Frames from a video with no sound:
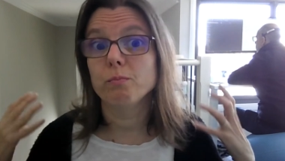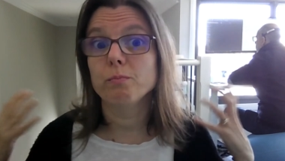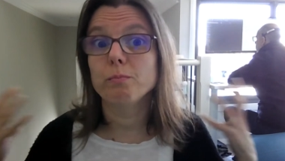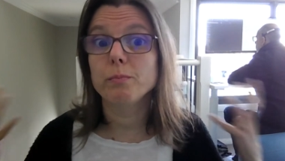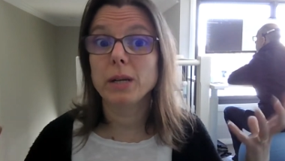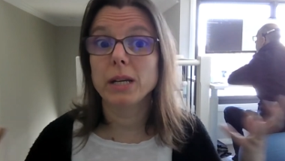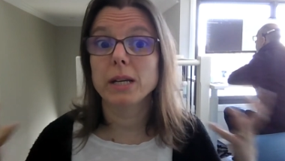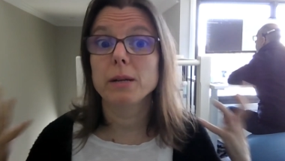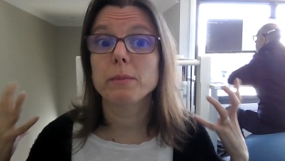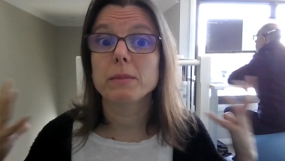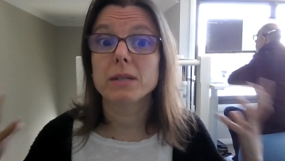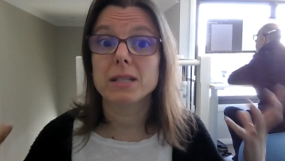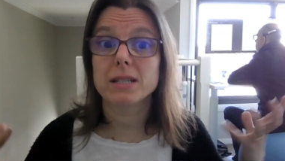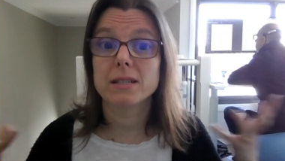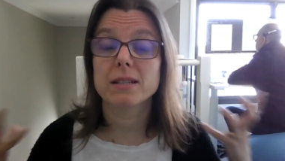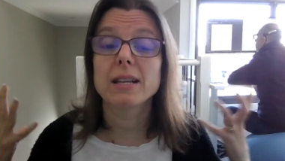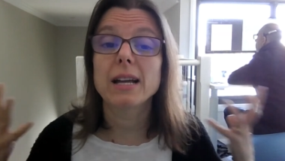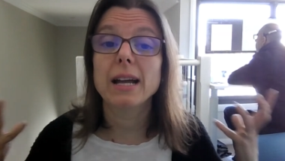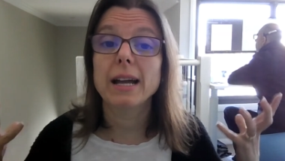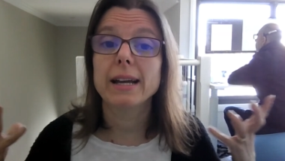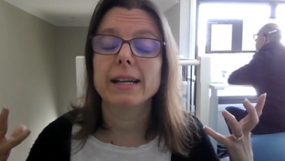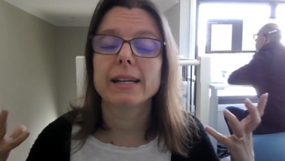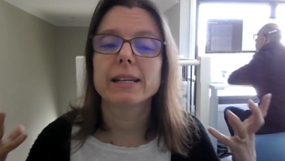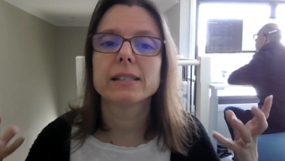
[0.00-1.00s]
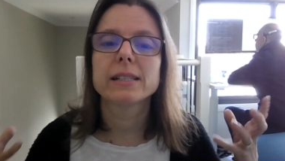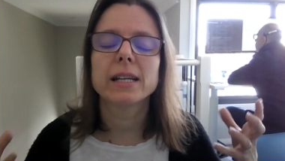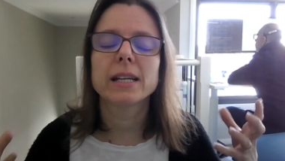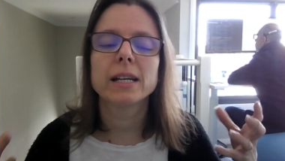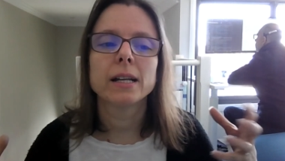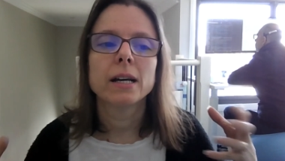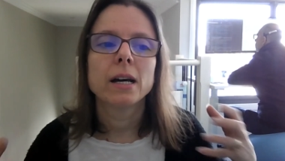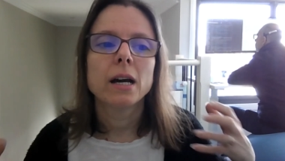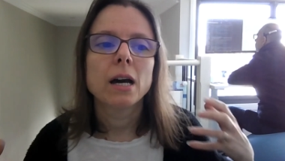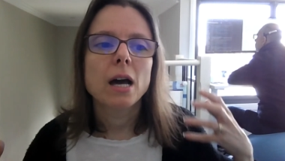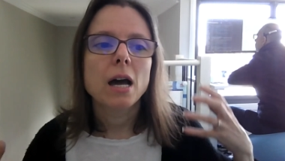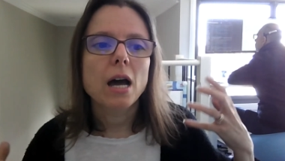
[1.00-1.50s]
Big mistake. And
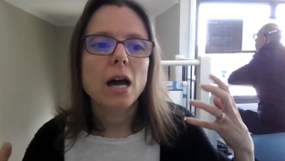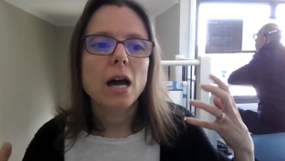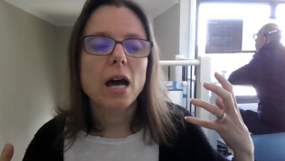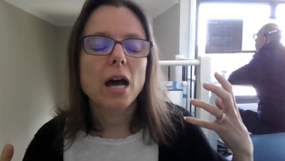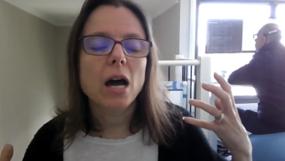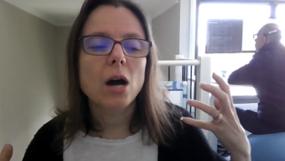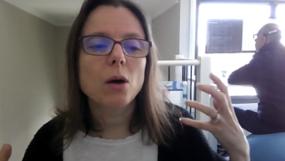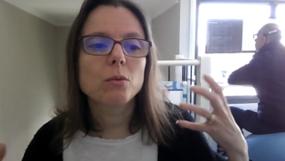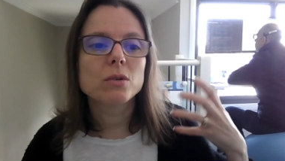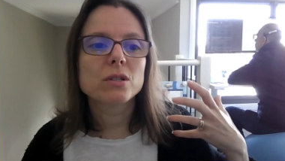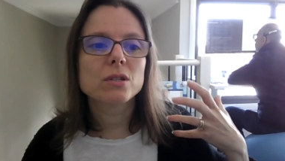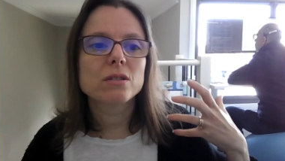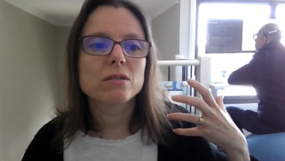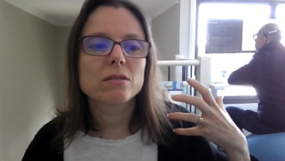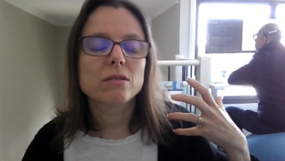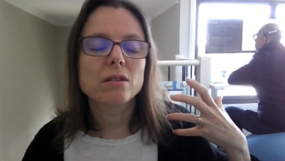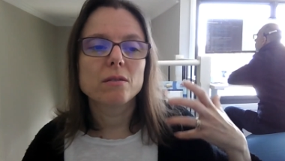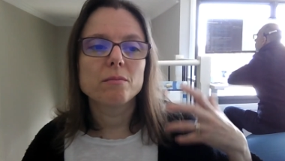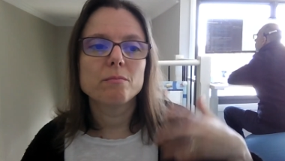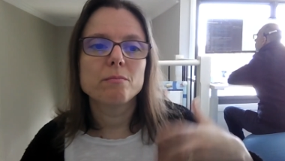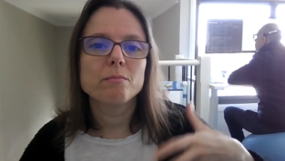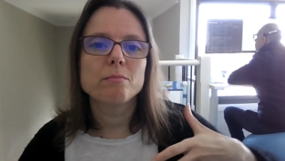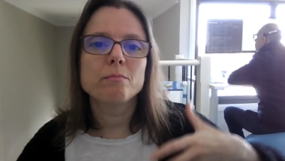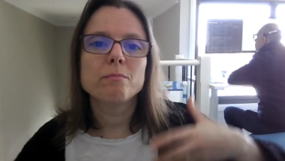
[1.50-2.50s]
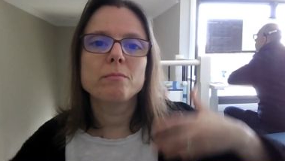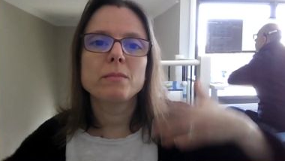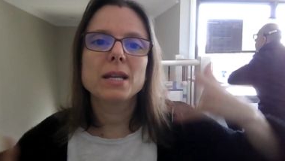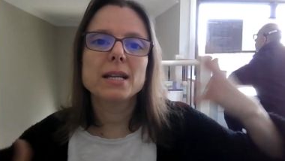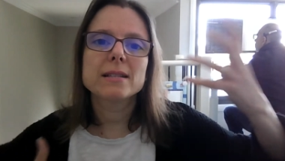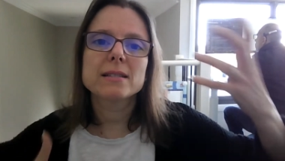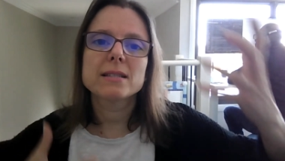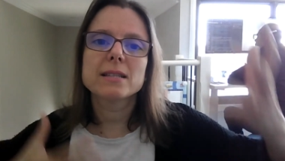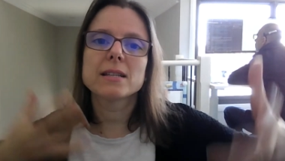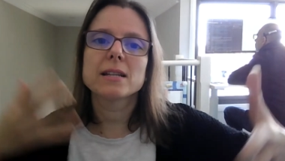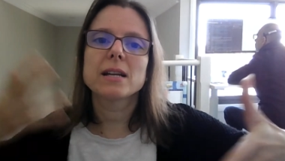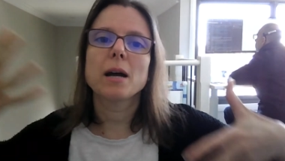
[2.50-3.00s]
then I was
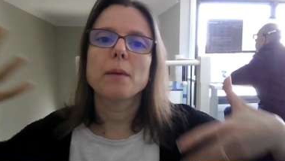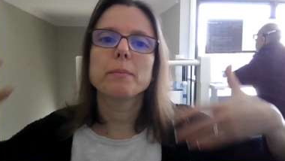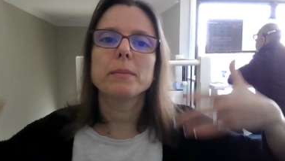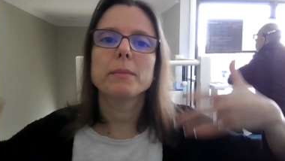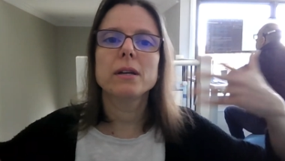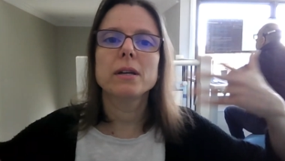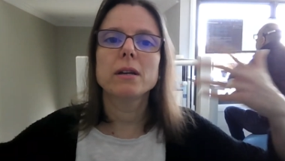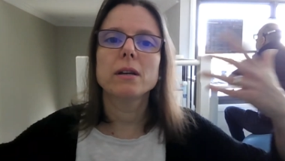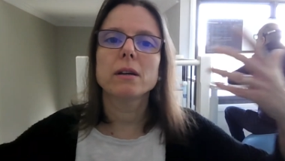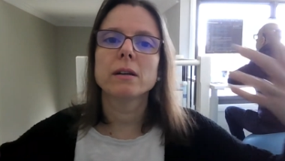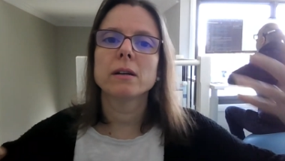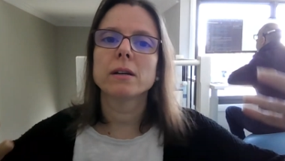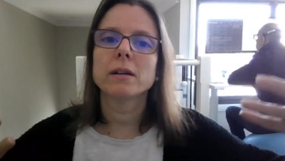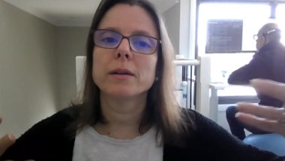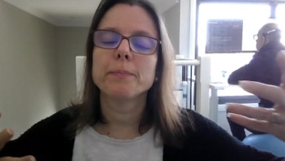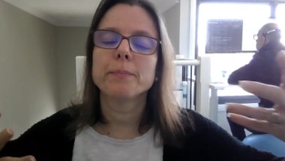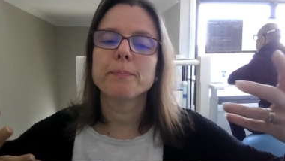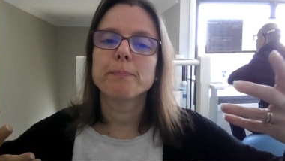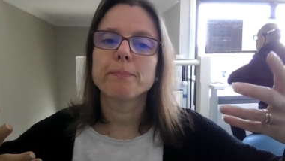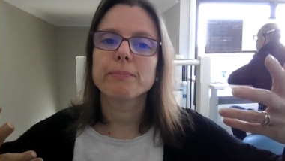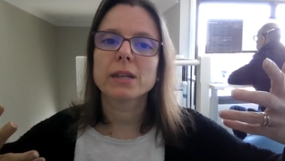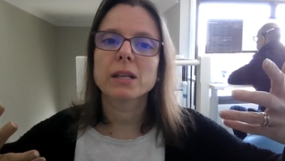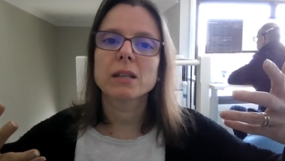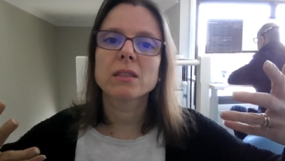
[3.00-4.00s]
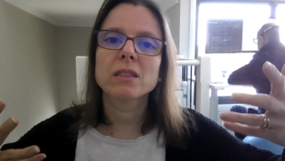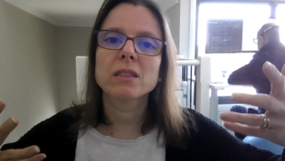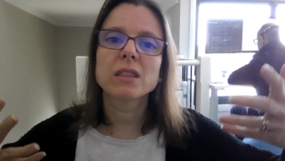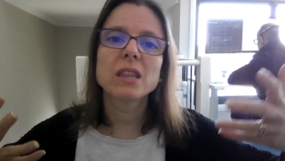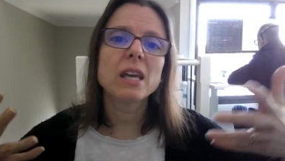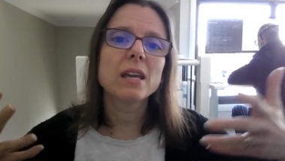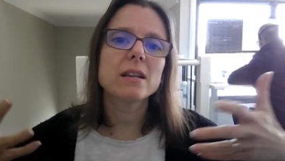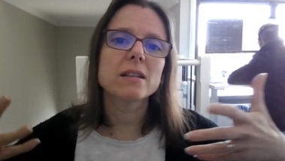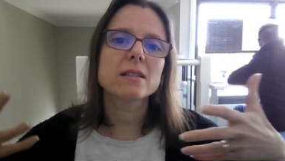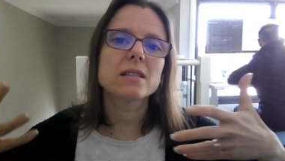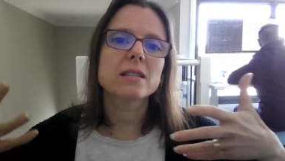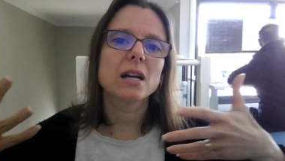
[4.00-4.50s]
mixing up
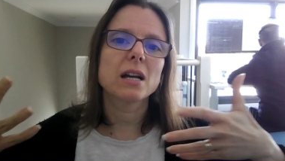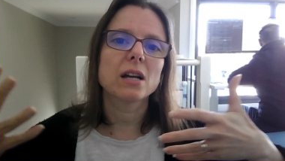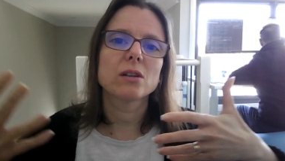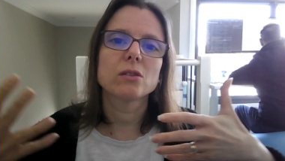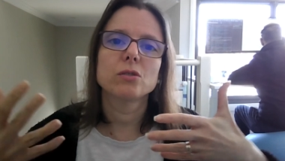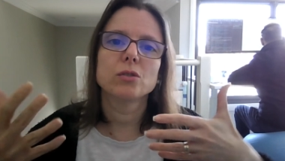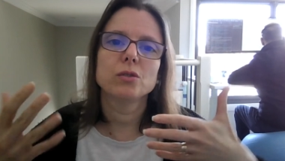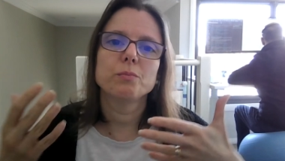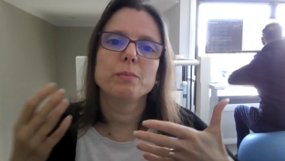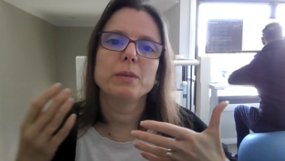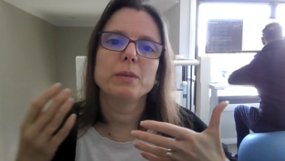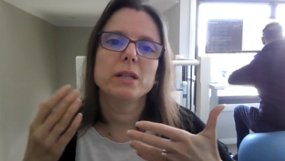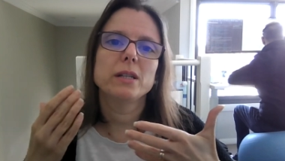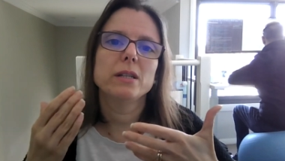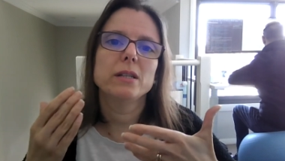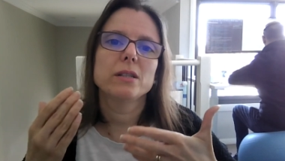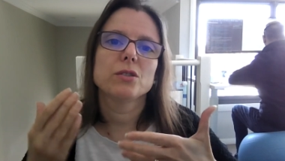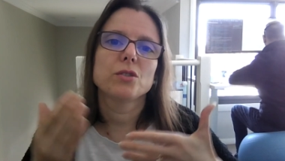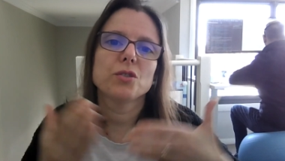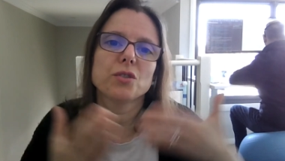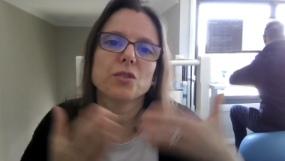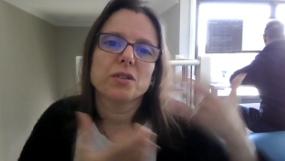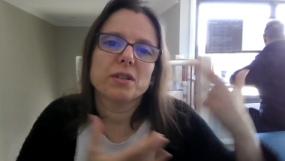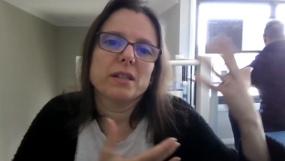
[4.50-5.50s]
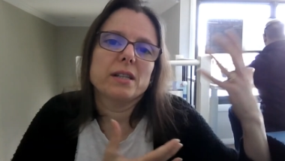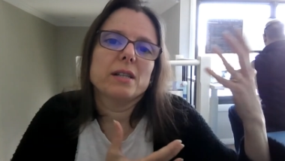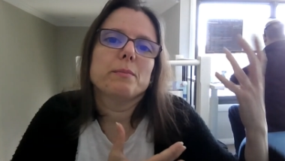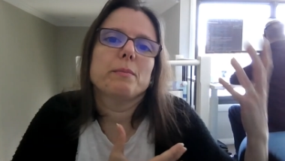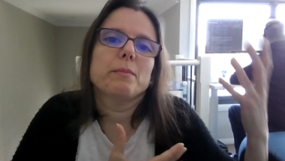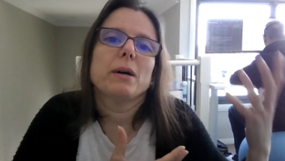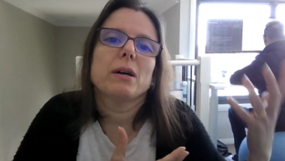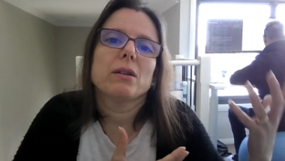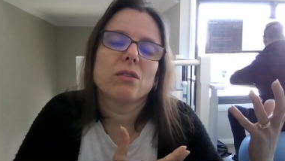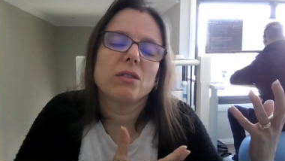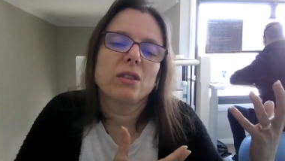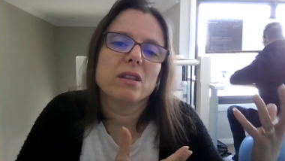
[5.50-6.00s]
things. I could be talking
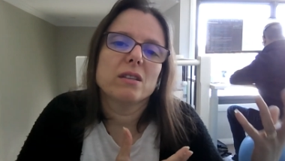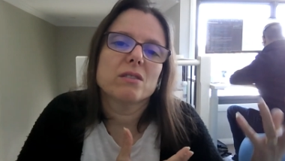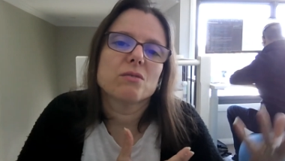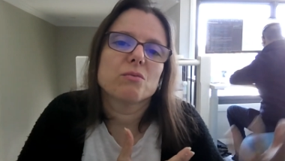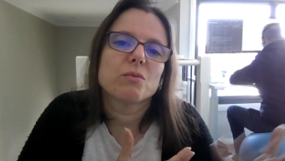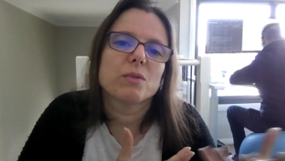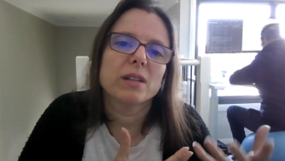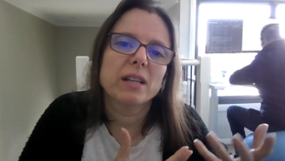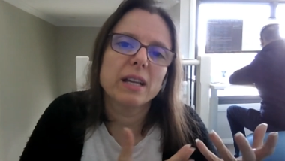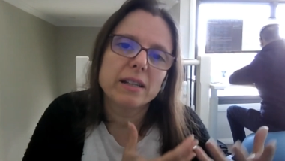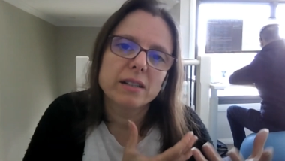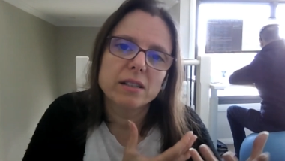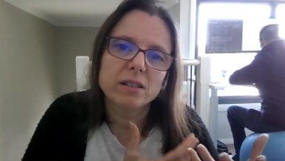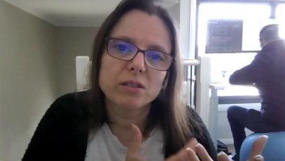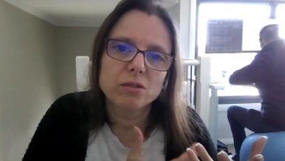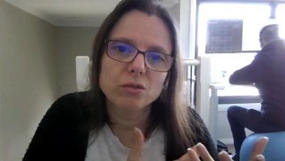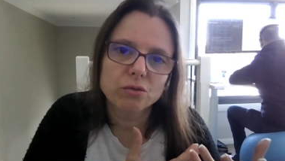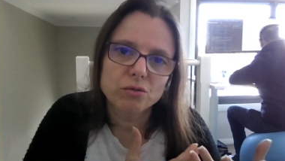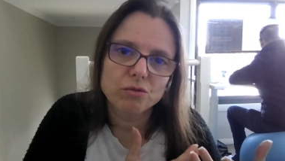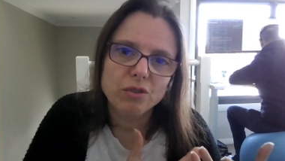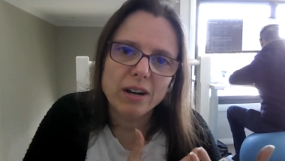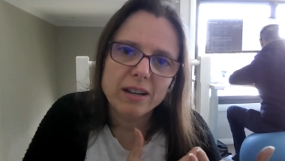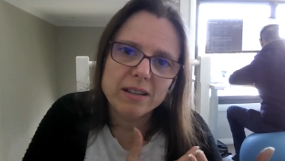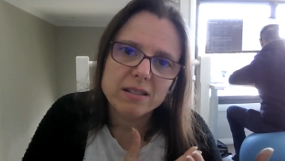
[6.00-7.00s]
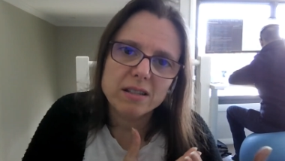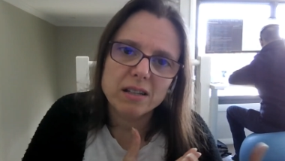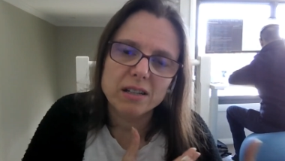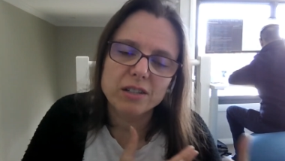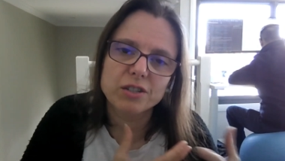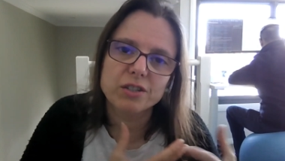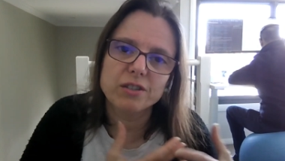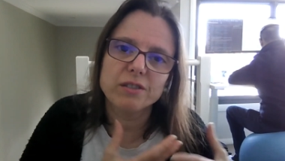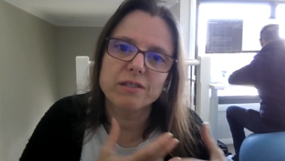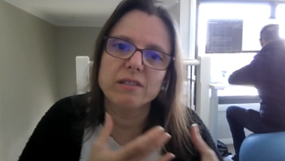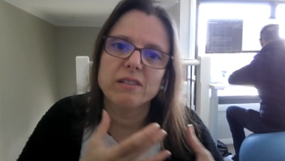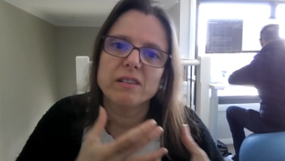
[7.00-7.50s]
about things related to
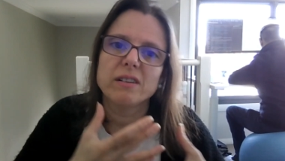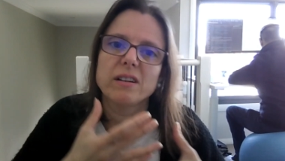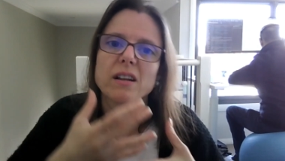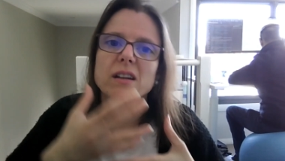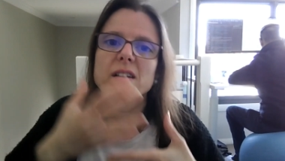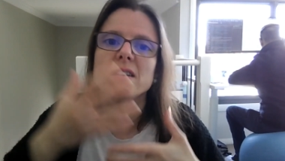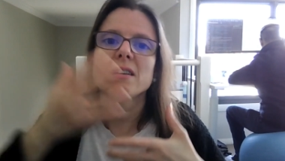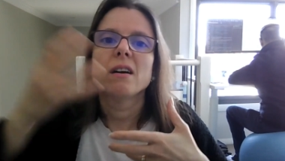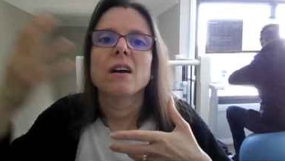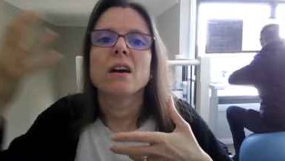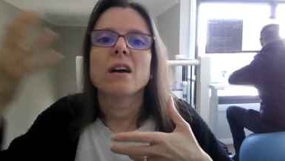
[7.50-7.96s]
translation and